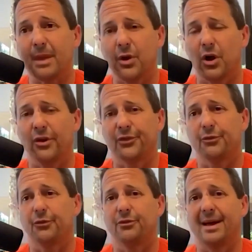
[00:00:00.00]
But also
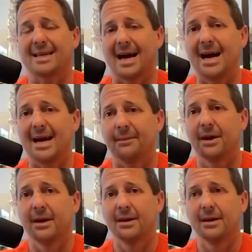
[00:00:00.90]
through that time,
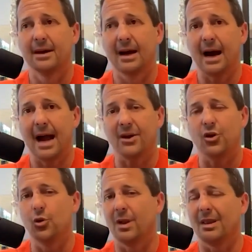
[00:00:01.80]
I
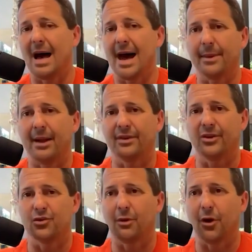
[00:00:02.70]
knew a lot about
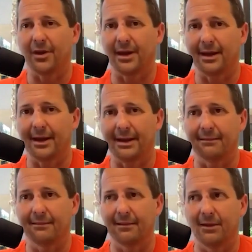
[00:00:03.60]
digital marketing. And I
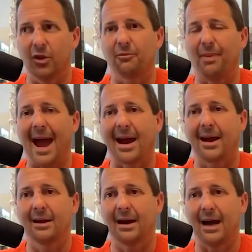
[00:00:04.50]
look
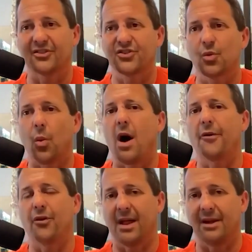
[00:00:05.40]
back, I
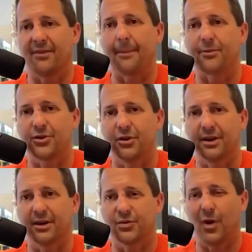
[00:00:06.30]
squandered a lot of
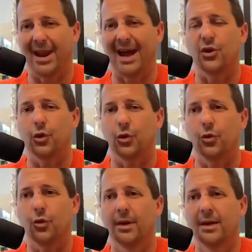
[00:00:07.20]
opportunity because what I
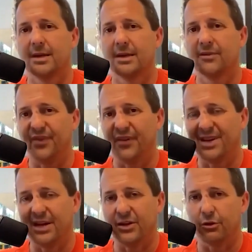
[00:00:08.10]
knew
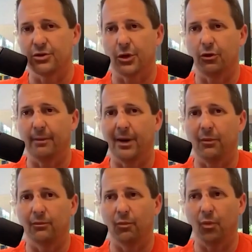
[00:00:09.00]
15 years ago
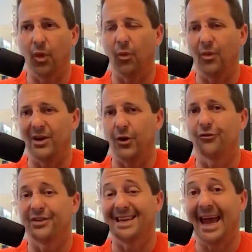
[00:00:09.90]
about what we
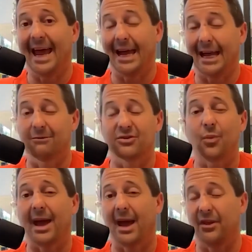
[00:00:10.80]
know today, like I was
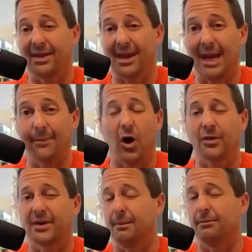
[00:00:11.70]
way ahead of the game
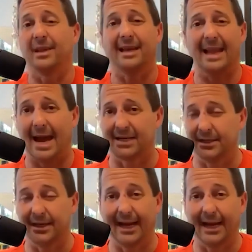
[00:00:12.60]
on complete
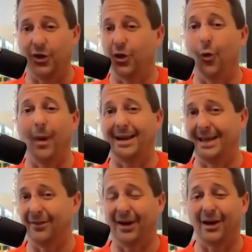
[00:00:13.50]
accident. I had no
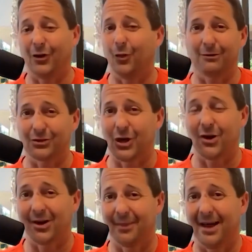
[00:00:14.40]
idea that I knew what I was
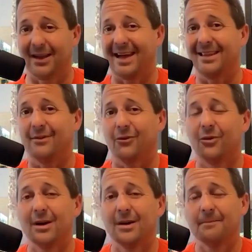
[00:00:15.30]
talking about at that
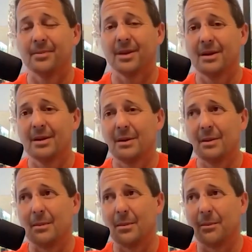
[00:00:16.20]
level.
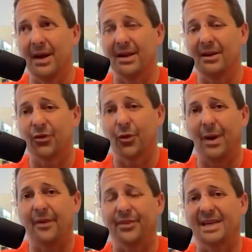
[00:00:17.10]
But
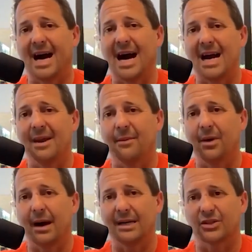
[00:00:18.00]
throughout the time,
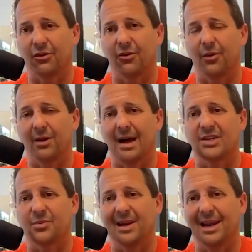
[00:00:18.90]
I started to
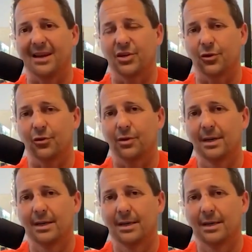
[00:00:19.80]
realize we needed to